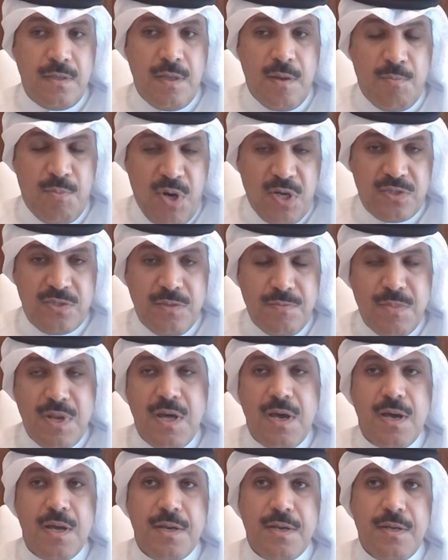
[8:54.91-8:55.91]
the bottom
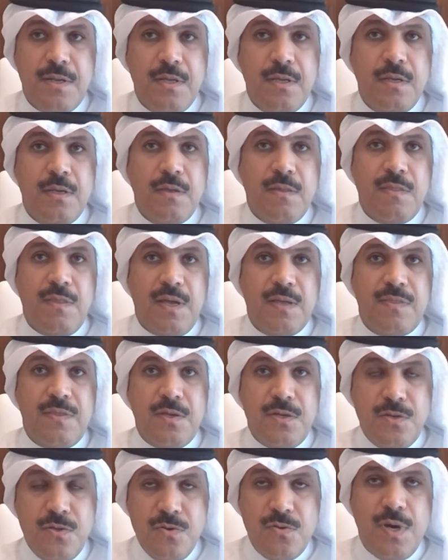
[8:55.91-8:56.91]
line that
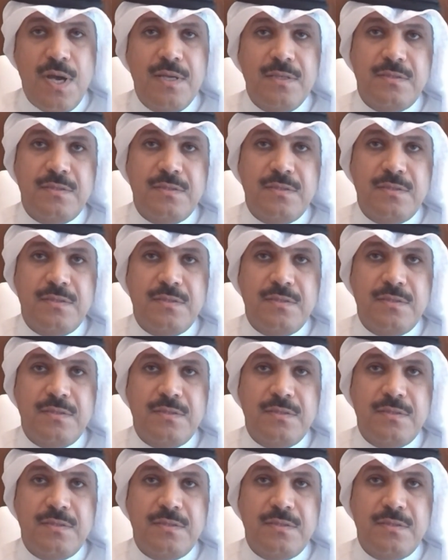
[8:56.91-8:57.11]
the new